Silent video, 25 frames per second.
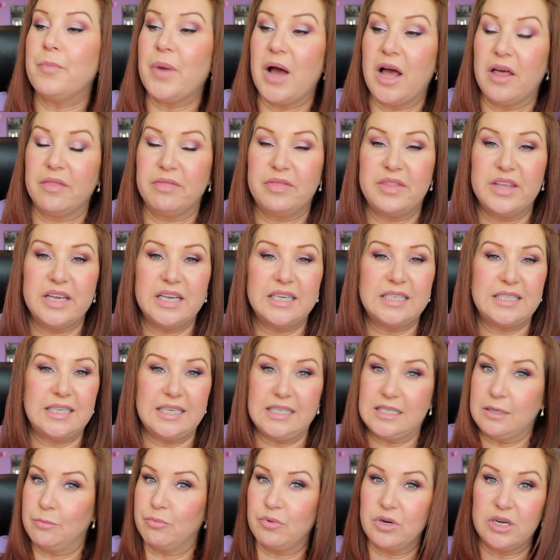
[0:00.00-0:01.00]
But this
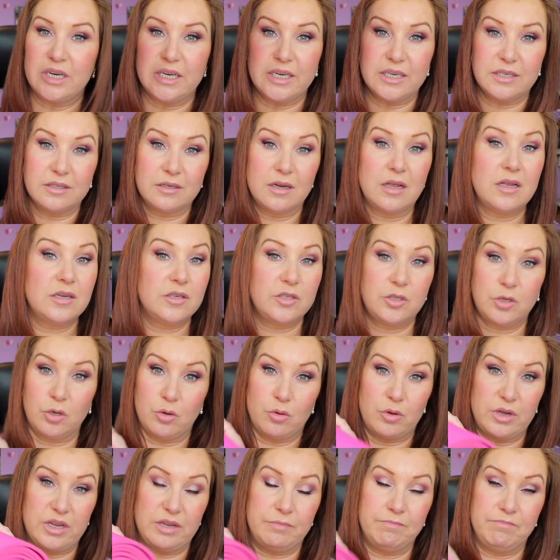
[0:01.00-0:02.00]
is a brilliant
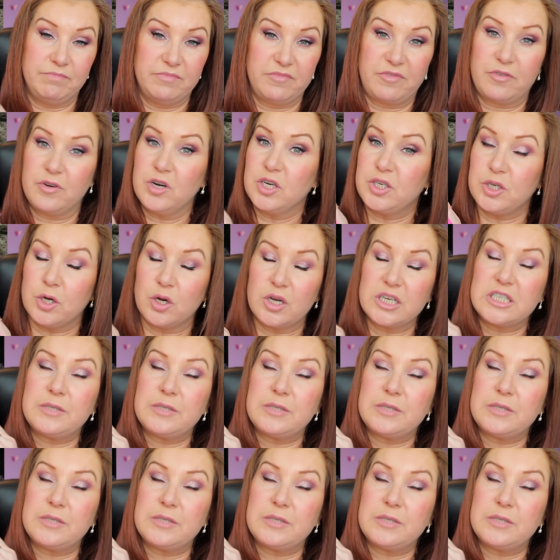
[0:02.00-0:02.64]
toy for a dog,